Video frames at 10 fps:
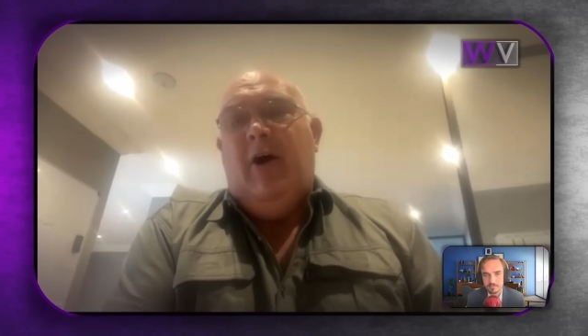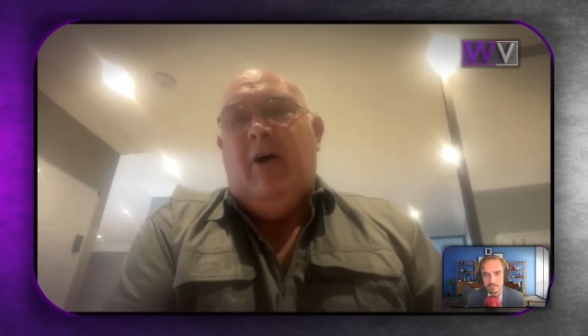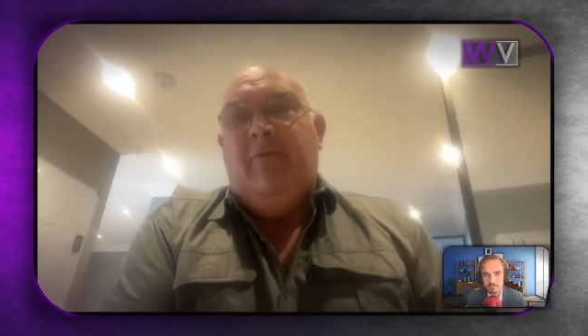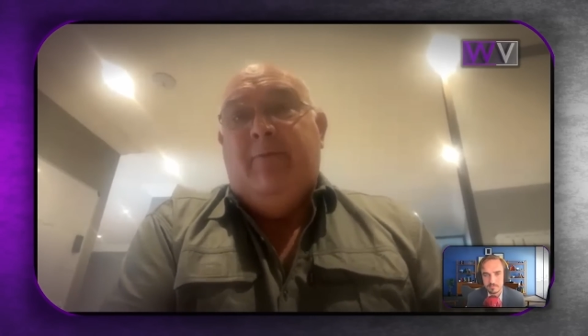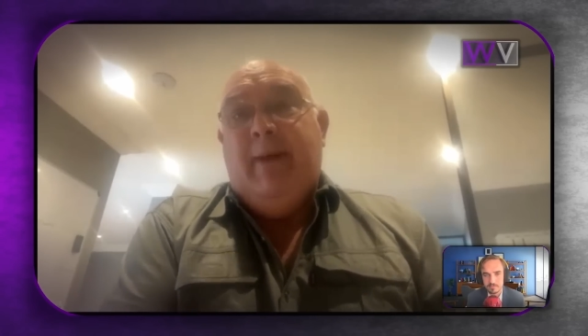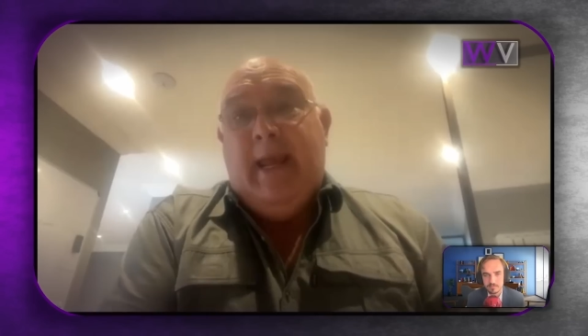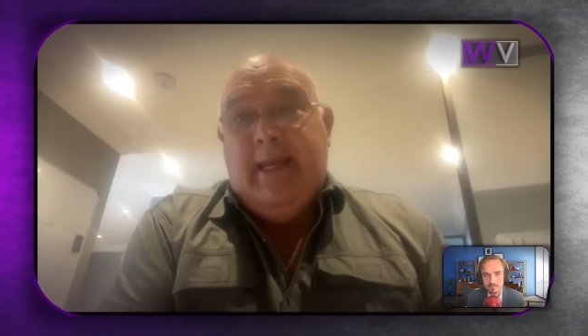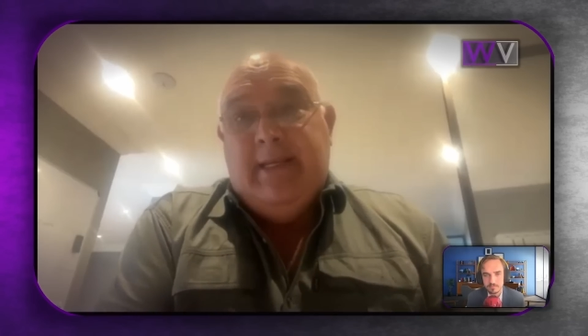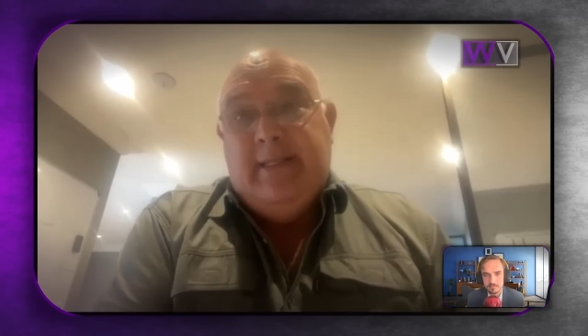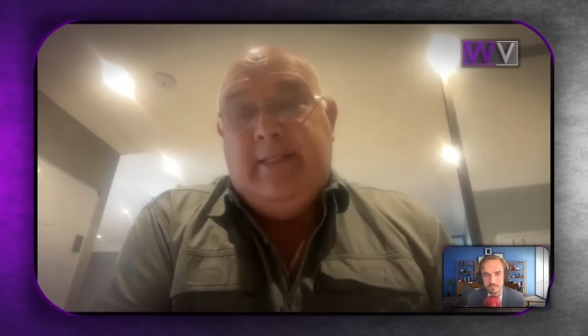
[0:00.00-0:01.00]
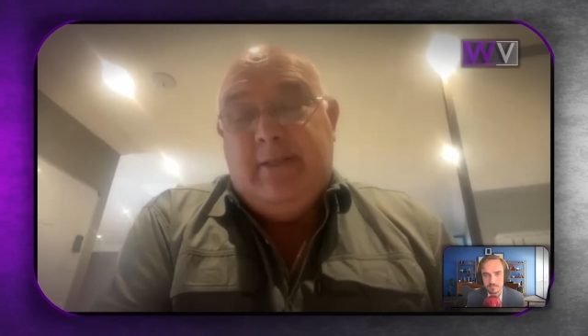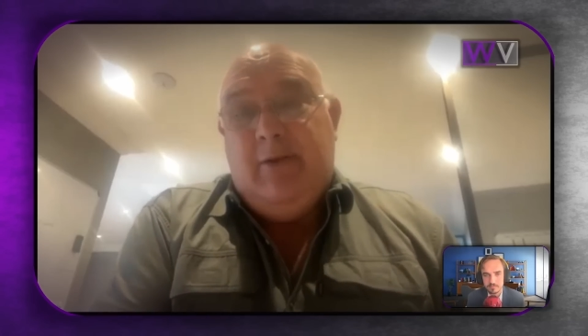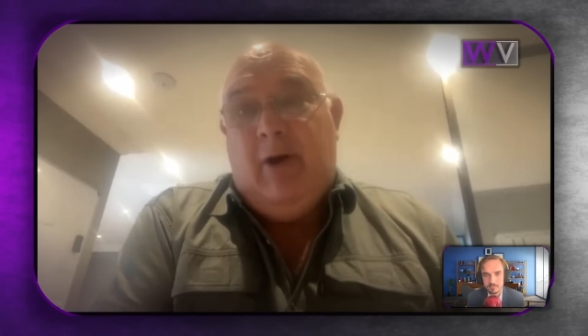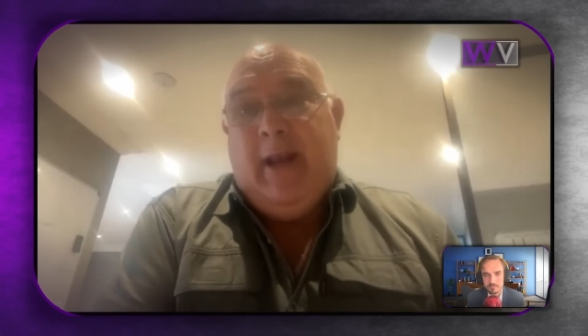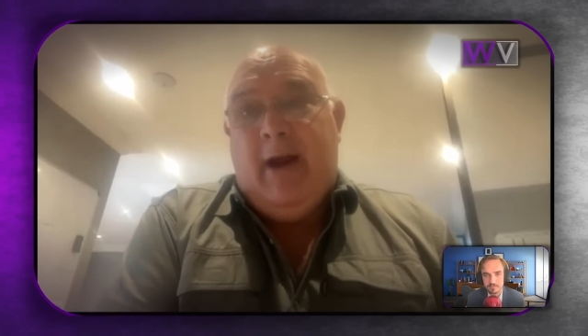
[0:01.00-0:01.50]
of maize
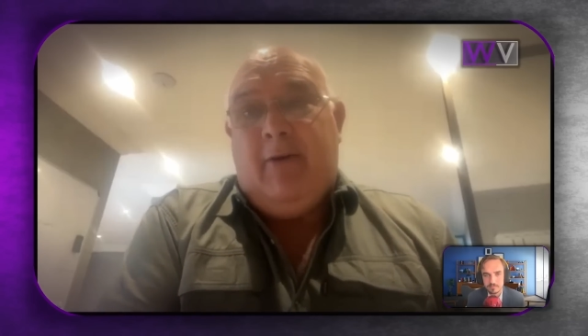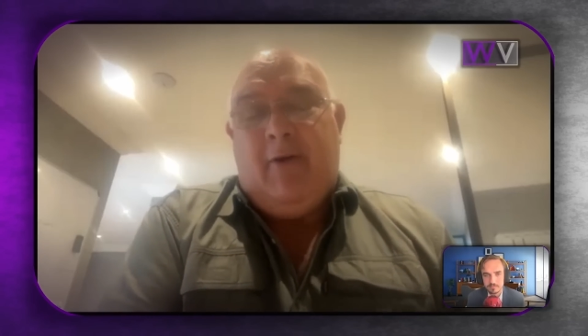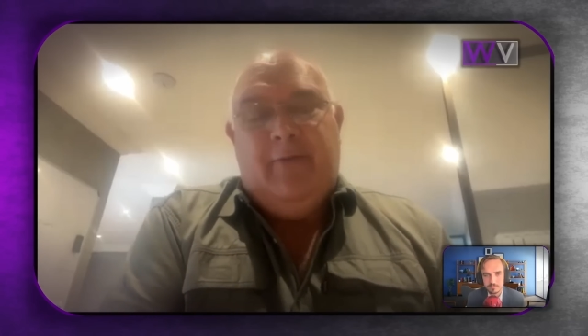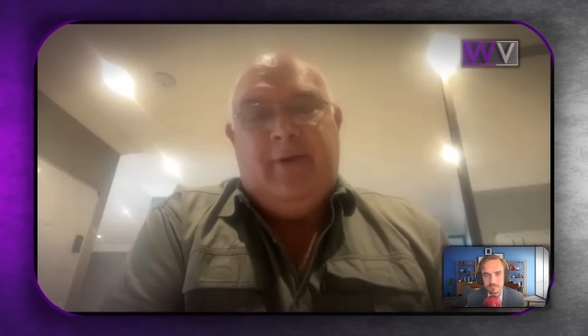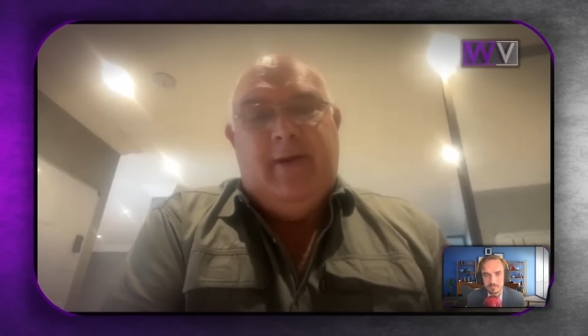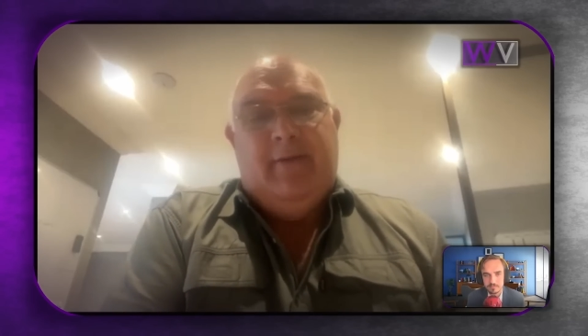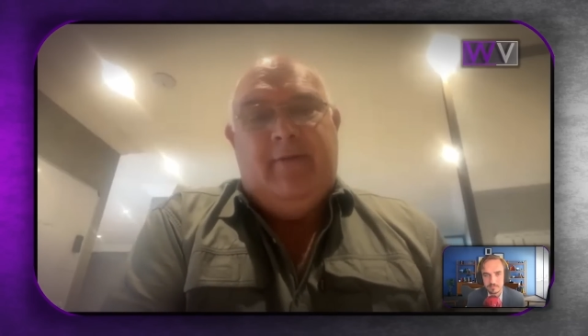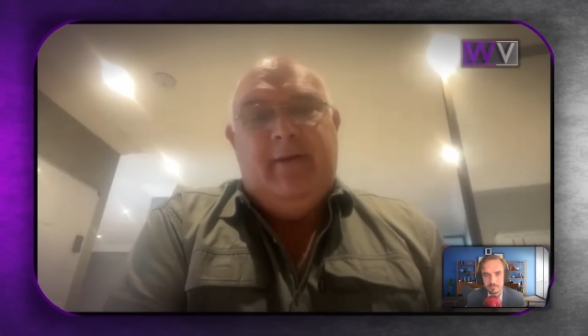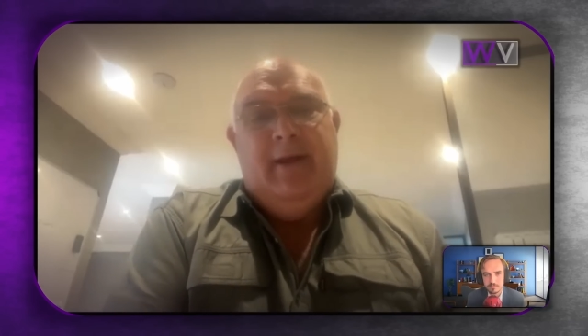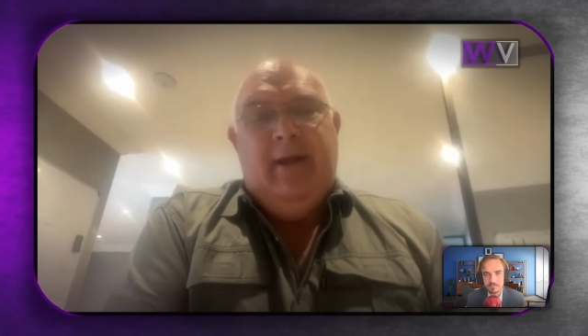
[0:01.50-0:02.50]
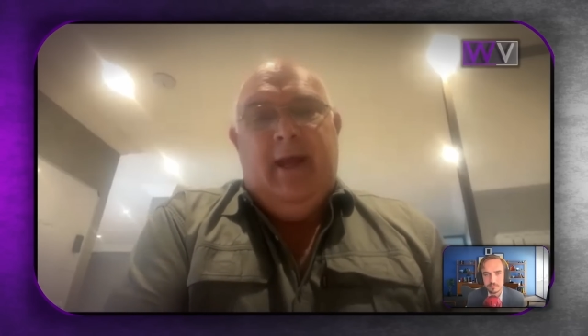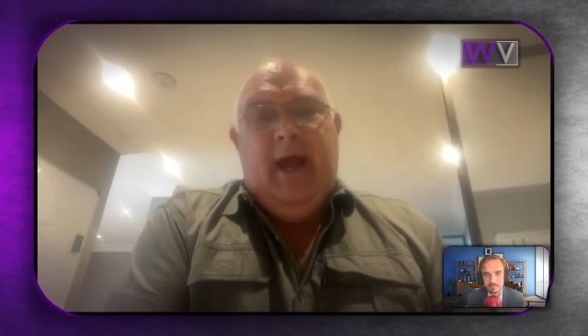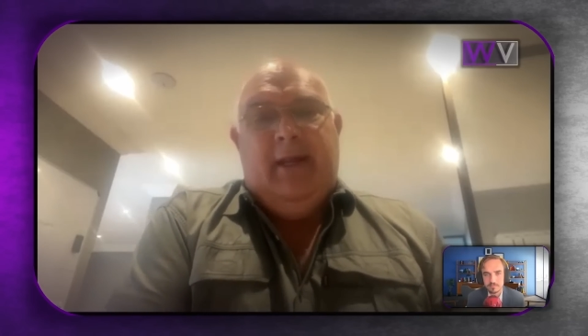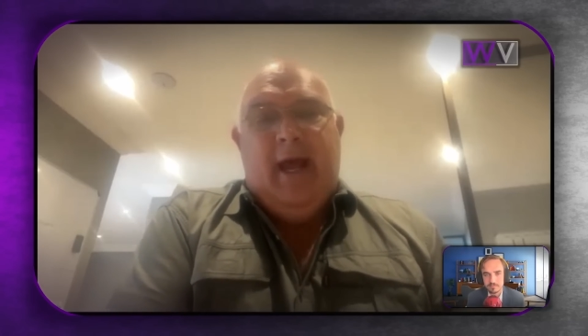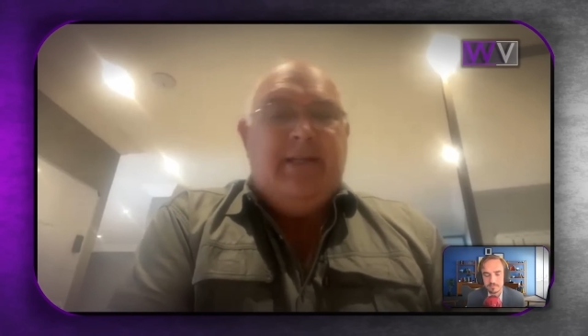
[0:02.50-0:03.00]
on our continent.
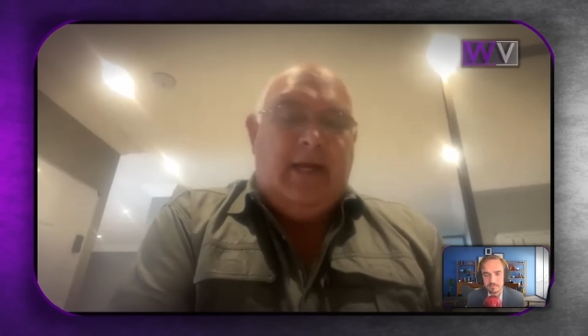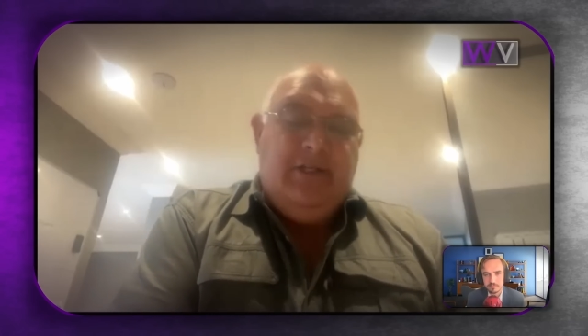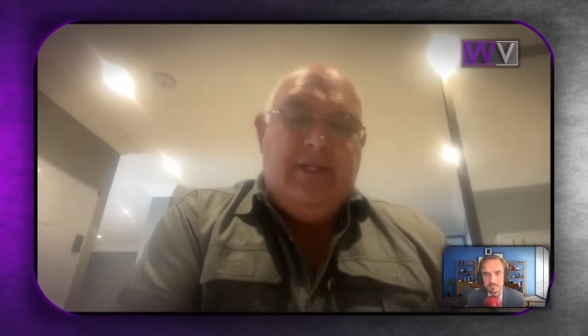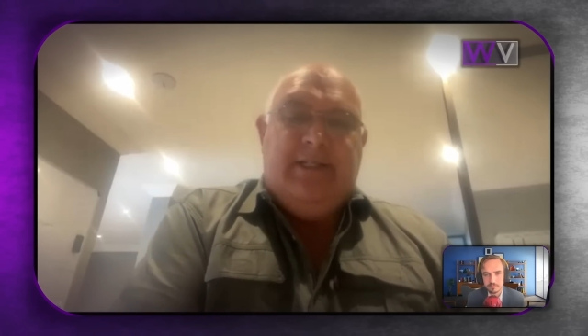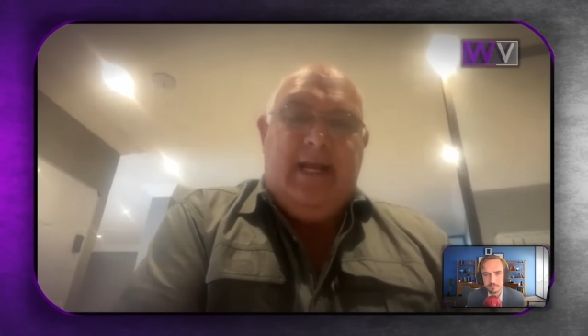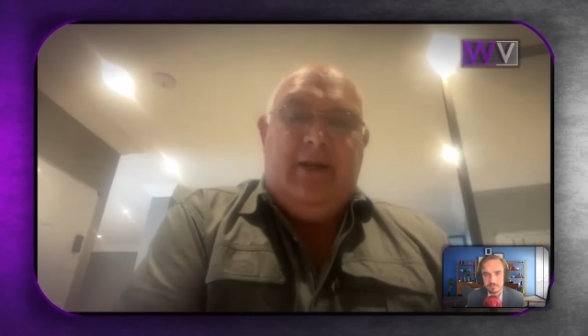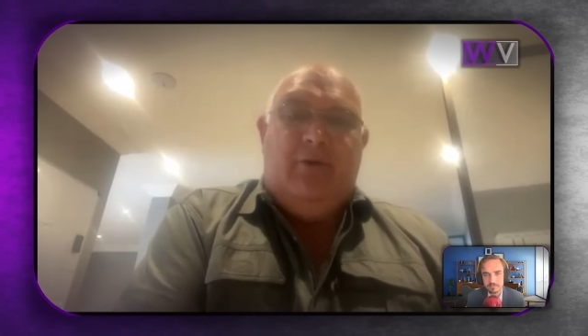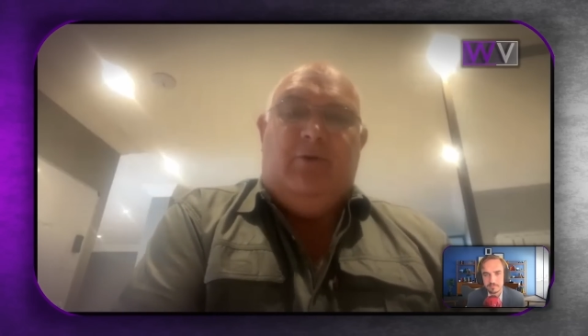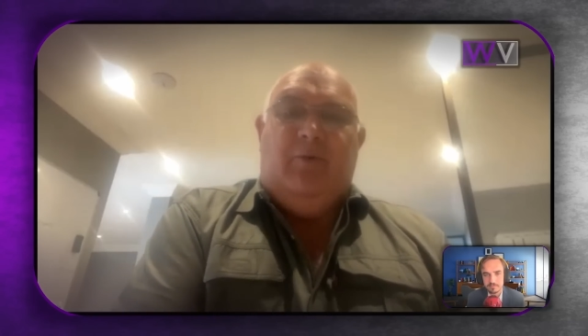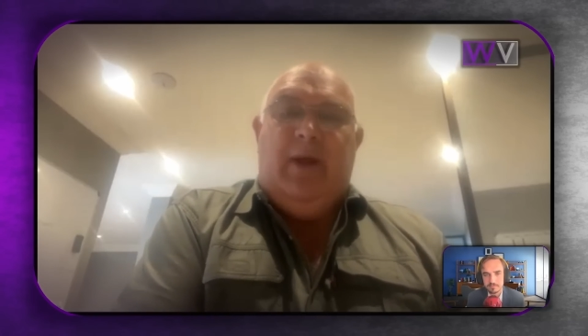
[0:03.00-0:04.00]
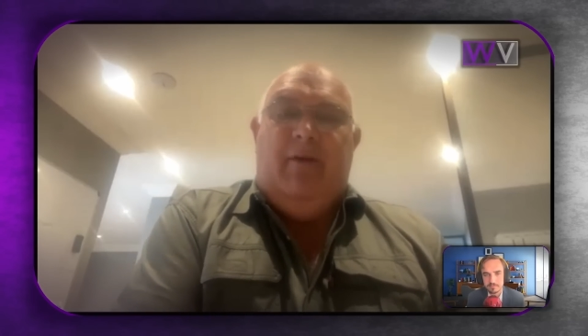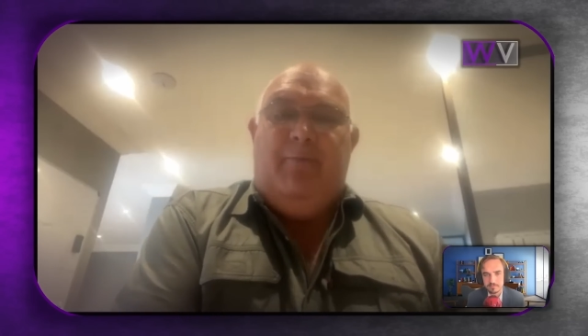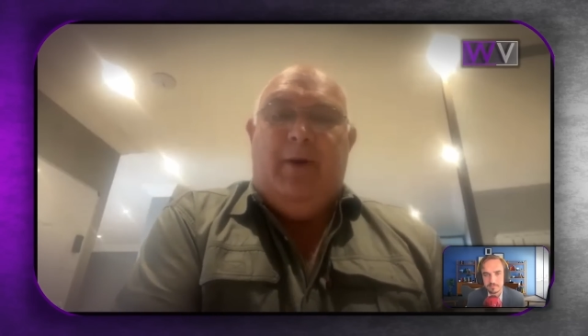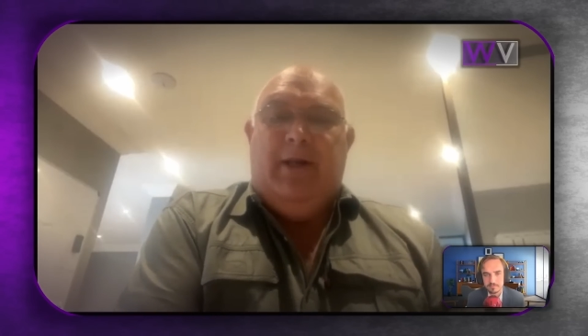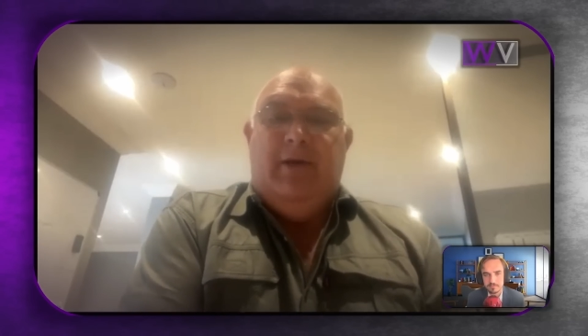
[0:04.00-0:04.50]
And as I just said, we have
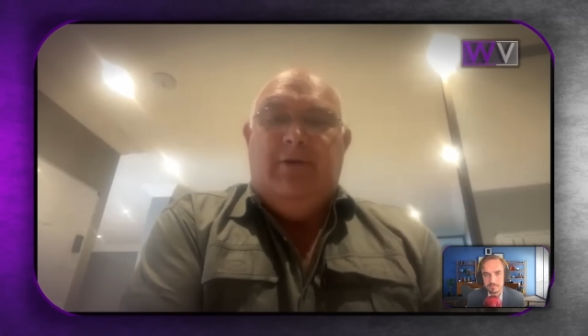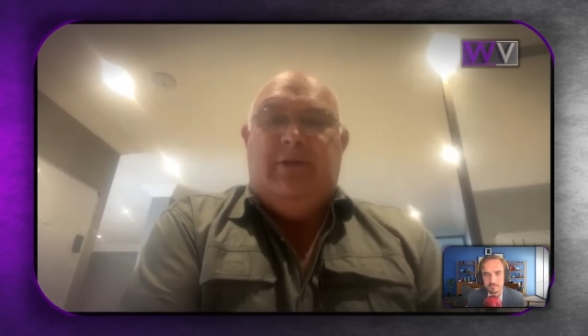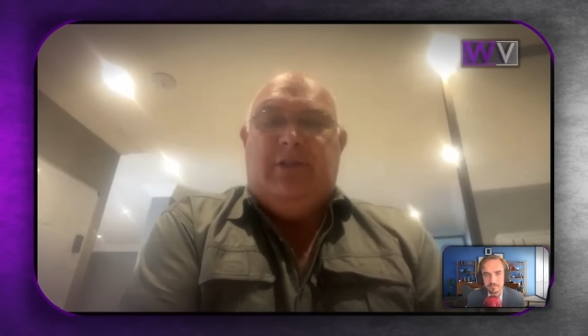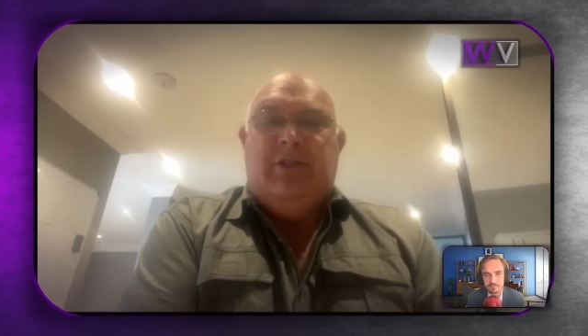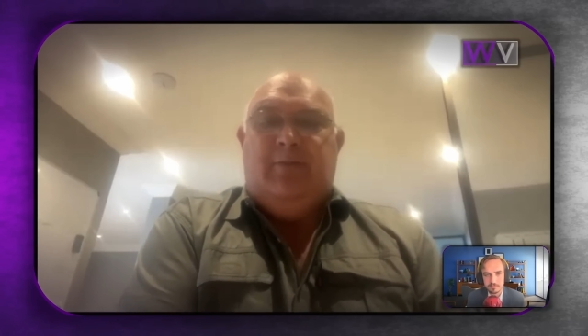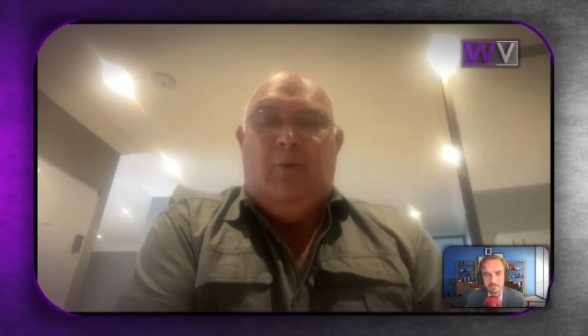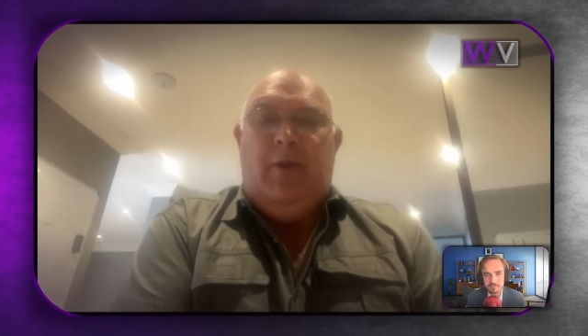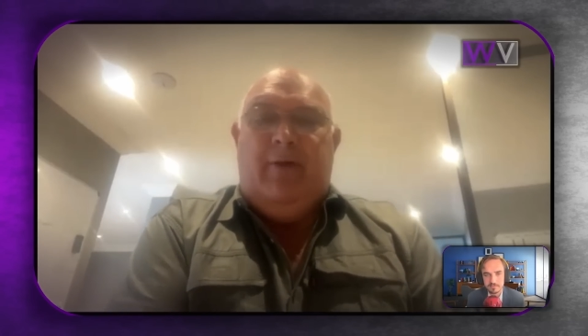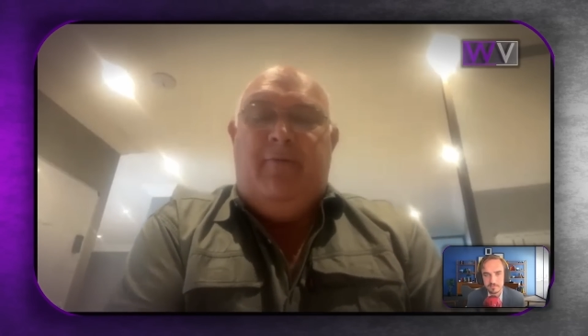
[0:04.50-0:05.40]
produced just more than